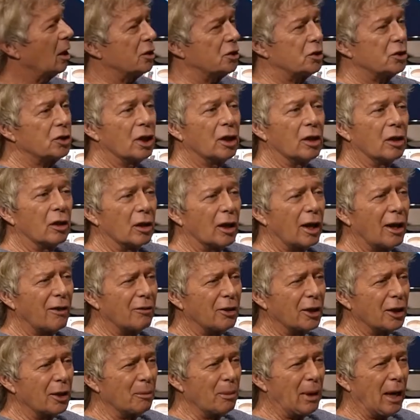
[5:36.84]
singer
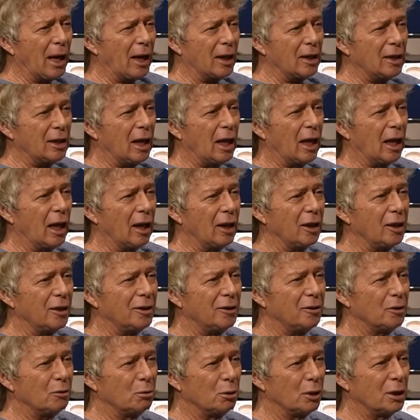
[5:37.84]
having a bad day,
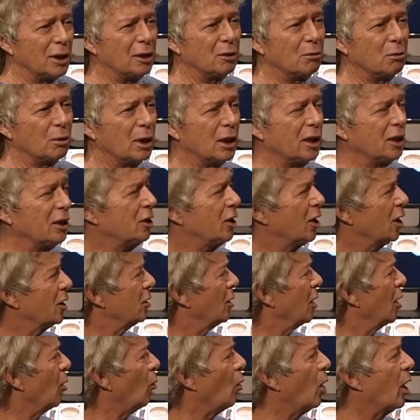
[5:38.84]
you really, really do
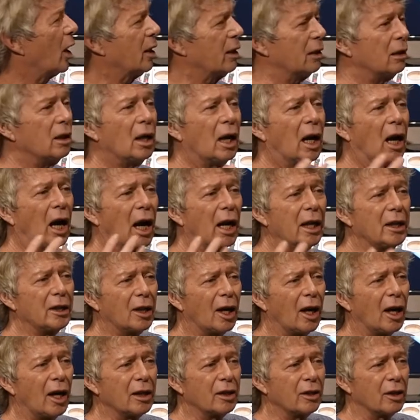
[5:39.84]
want eye
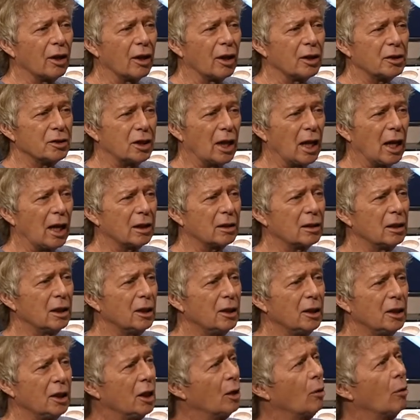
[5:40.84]
to eye contact.
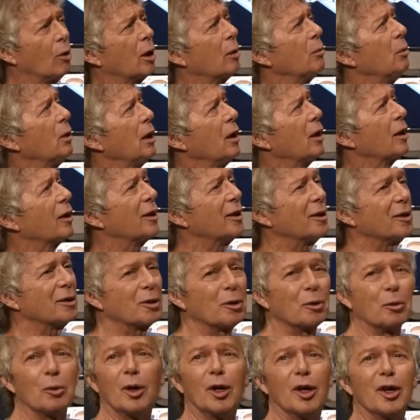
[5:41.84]
Mm-hmm. You don't want to be looking at
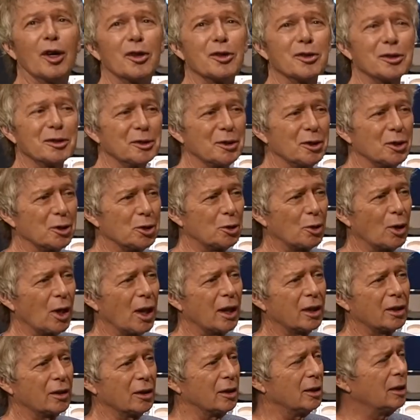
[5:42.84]
the walls and
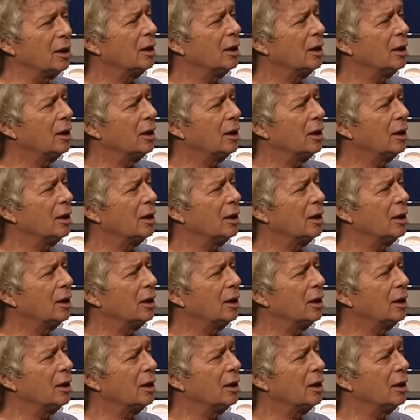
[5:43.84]
distracted.